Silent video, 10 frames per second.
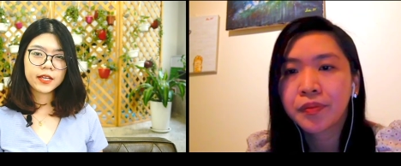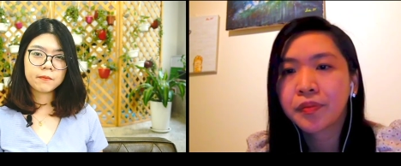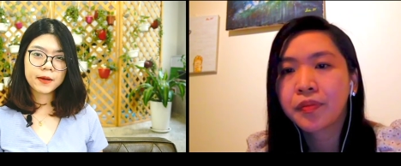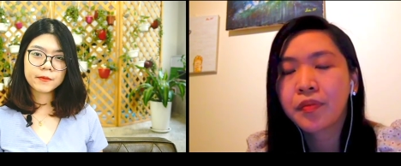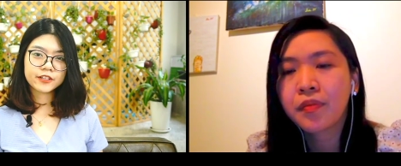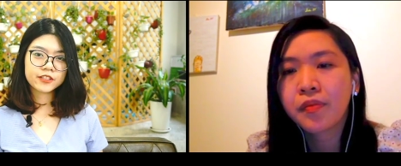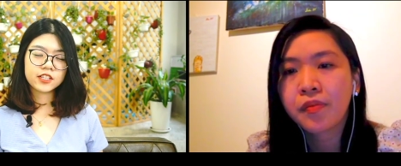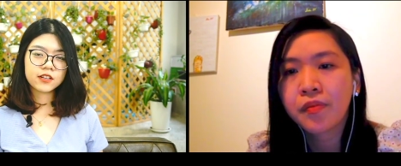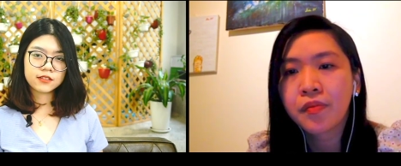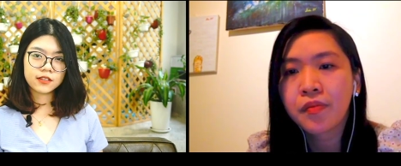Speaker 1: members
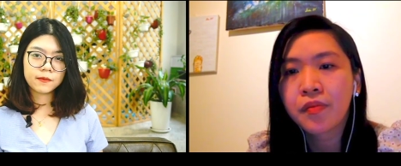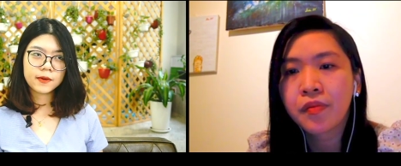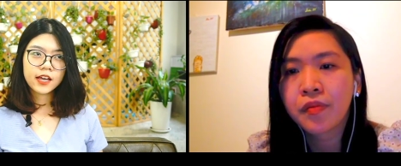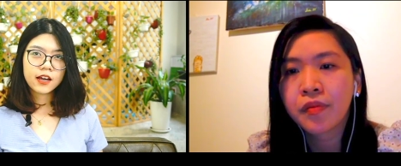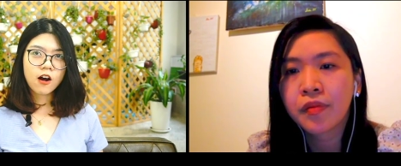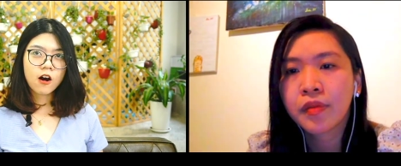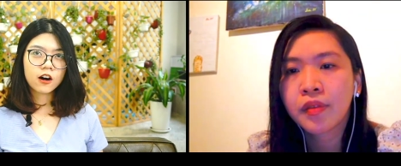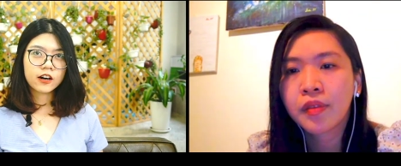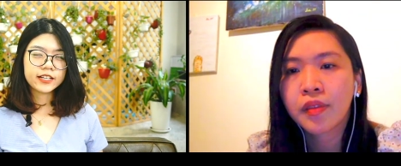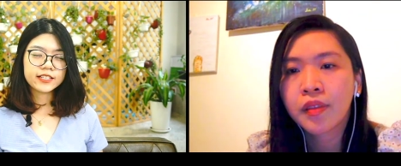in your team,
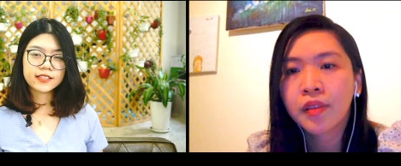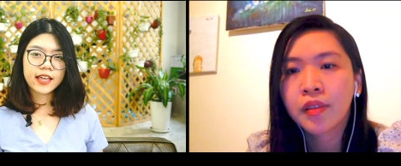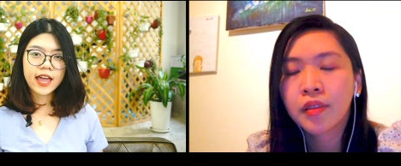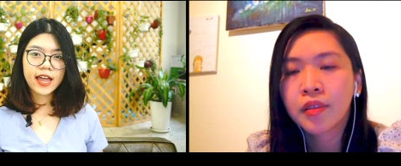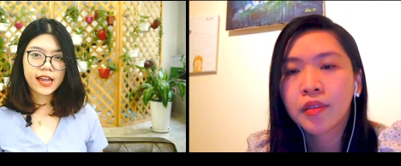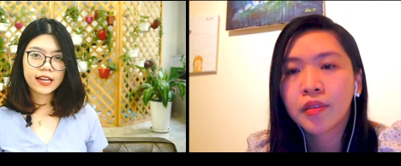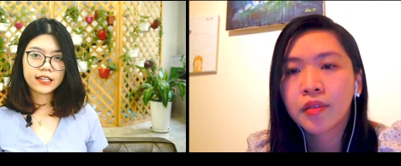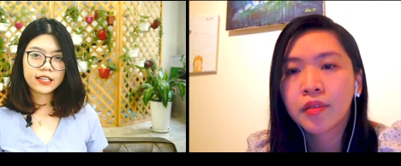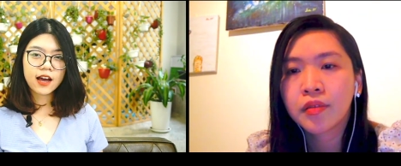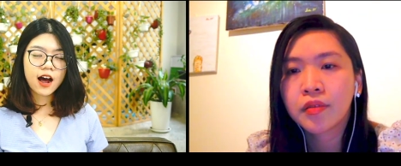or is there
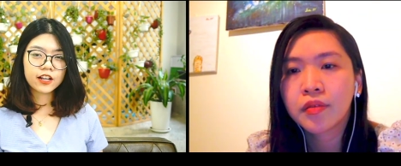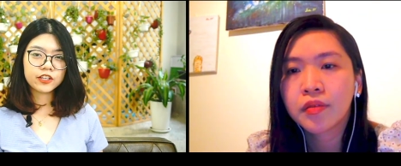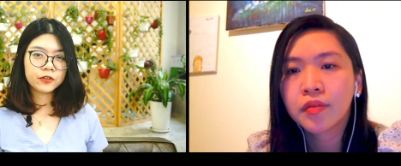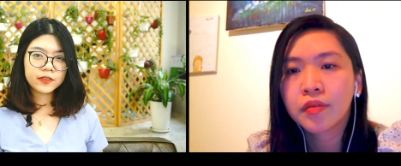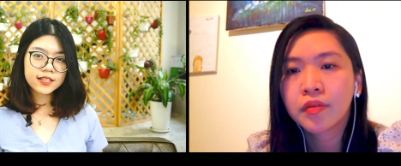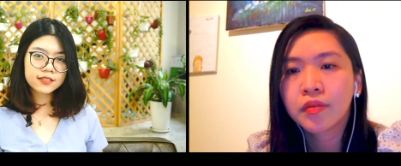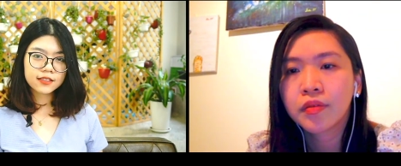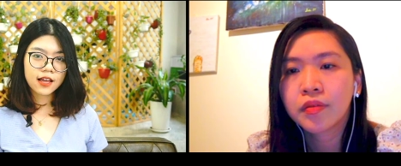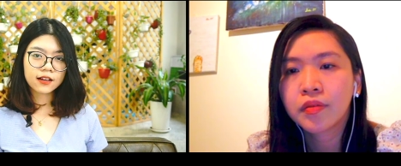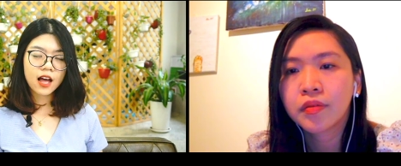any other units
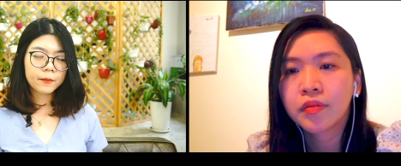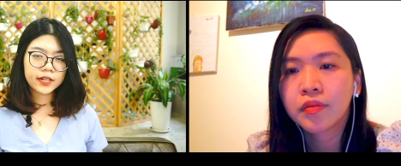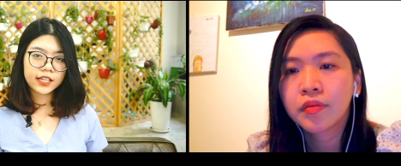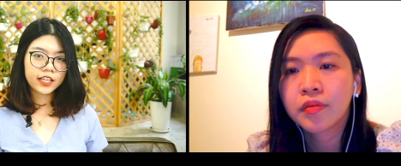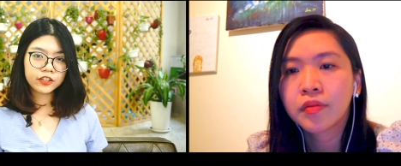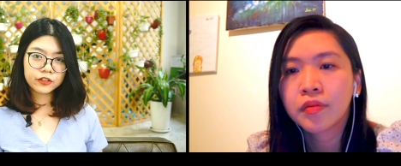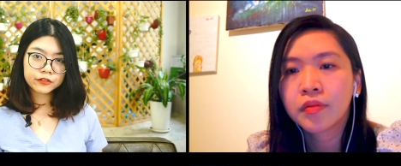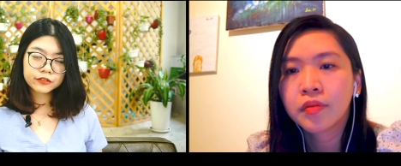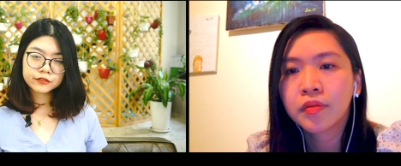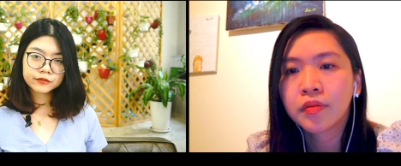accompanying you?
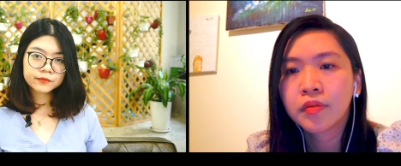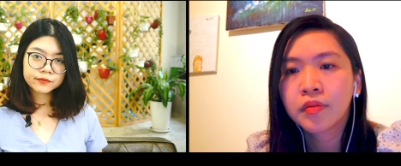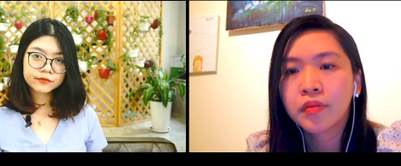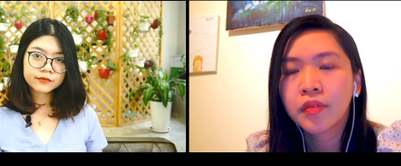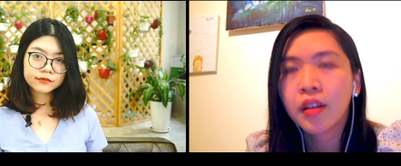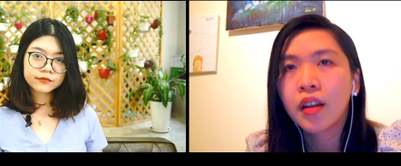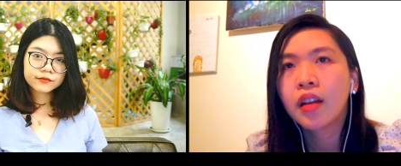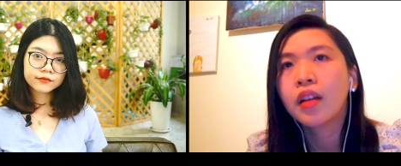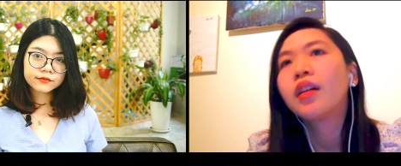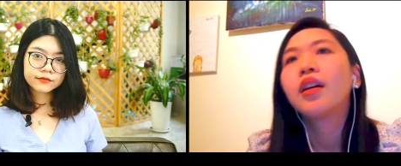
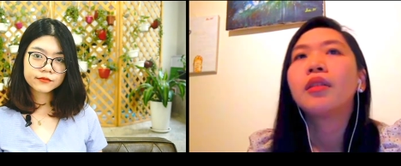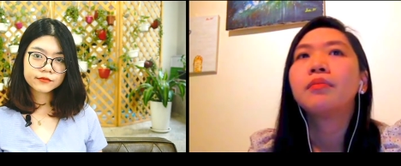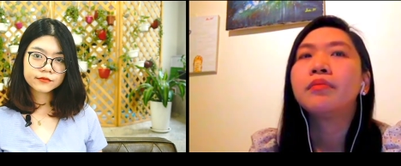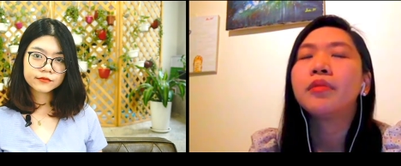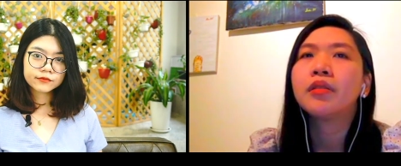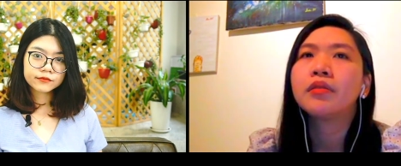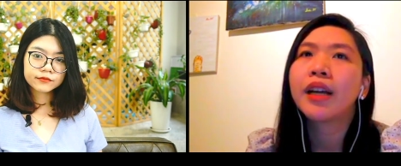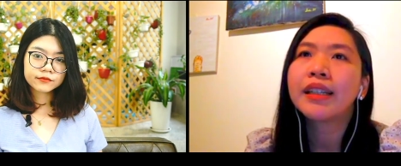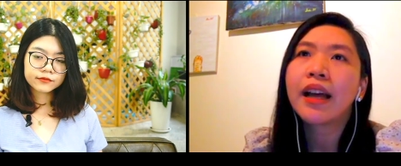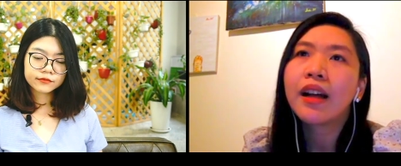
Speaker 2: Um,
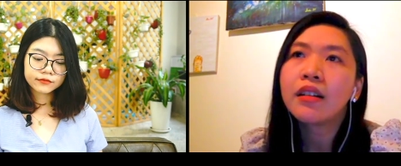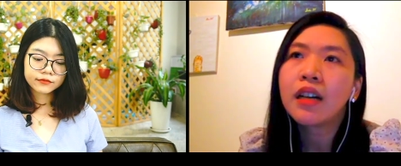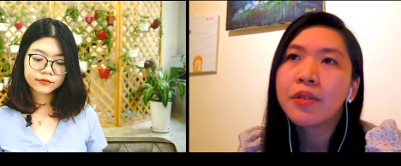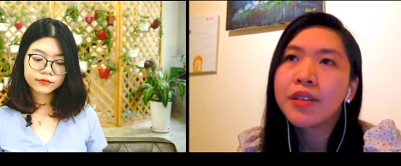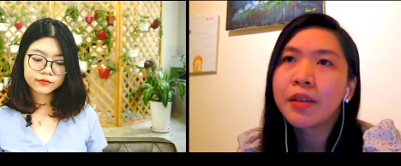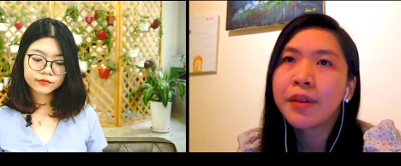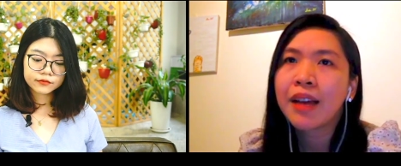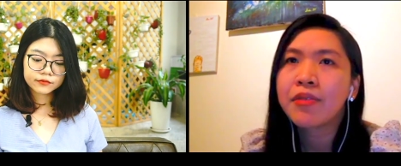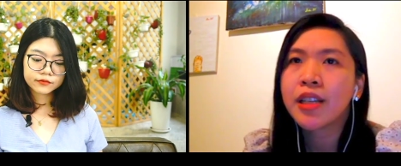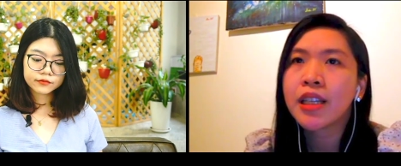right now, I would say we
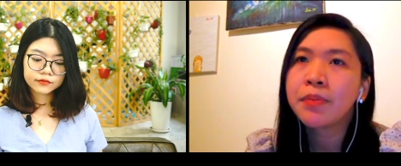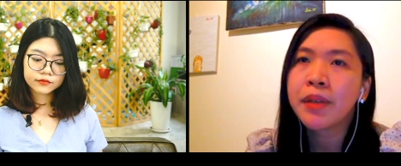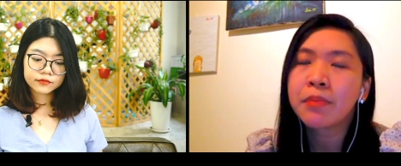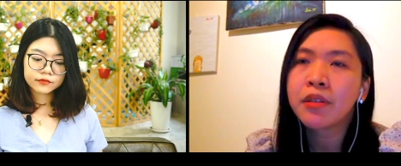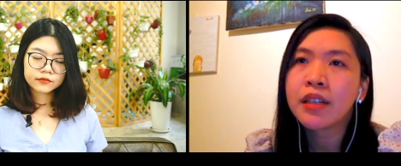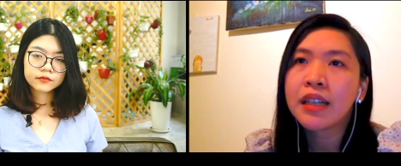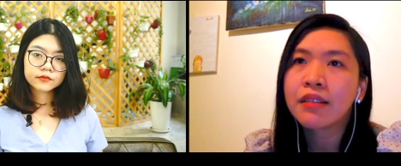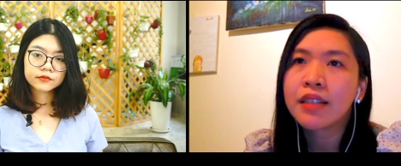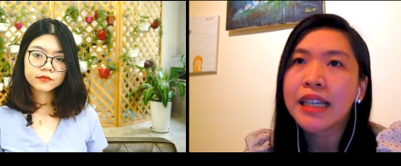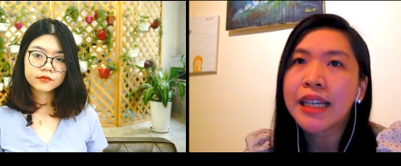have six people in
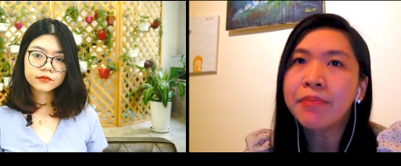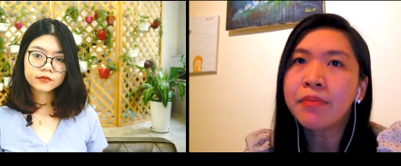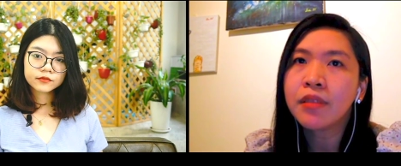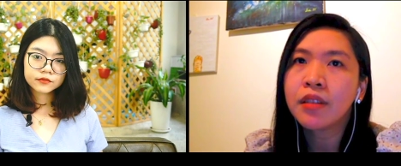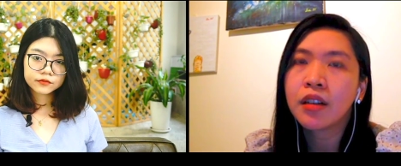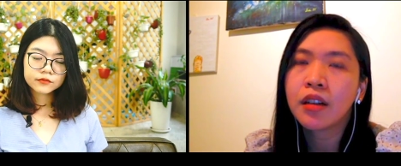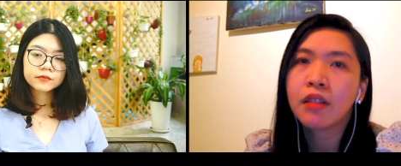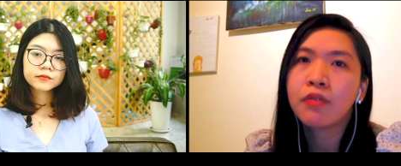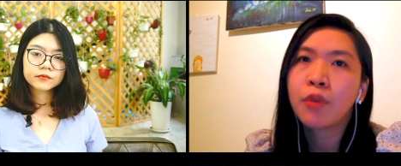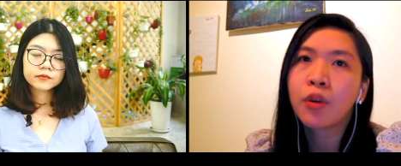our team.
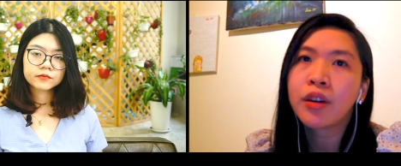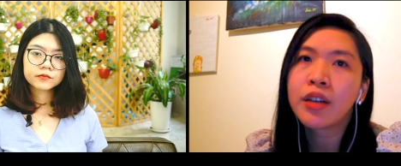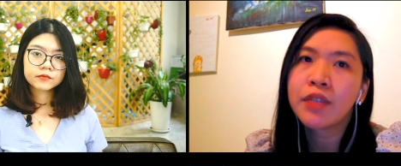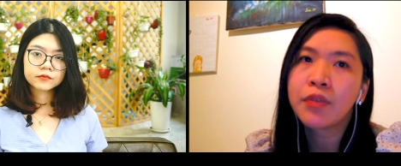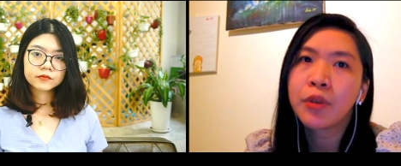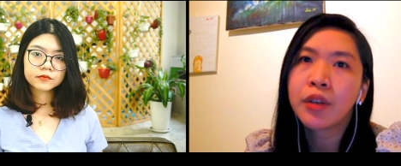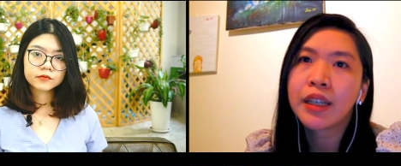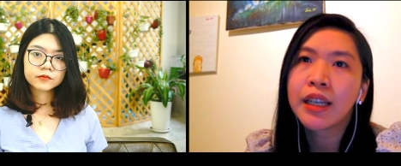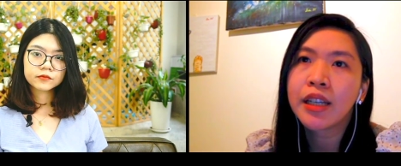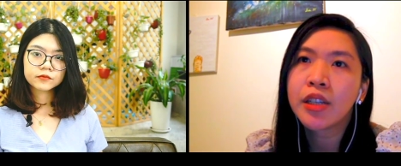Uh, four is
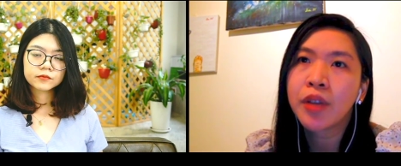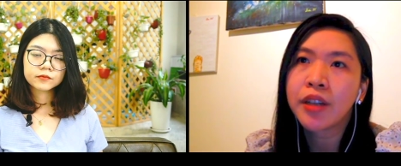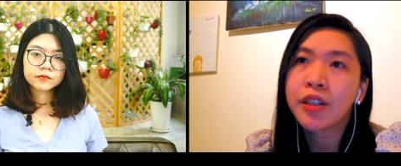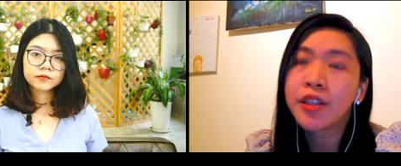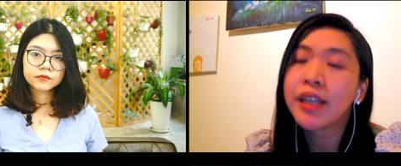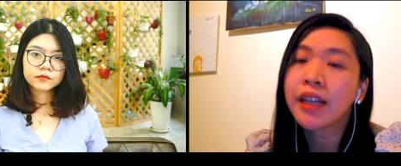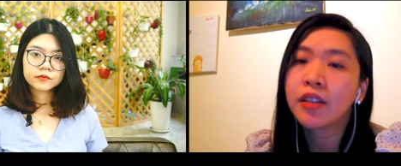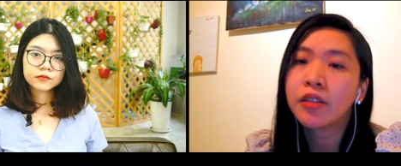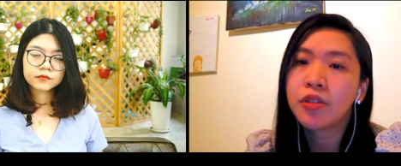for key trainers, technical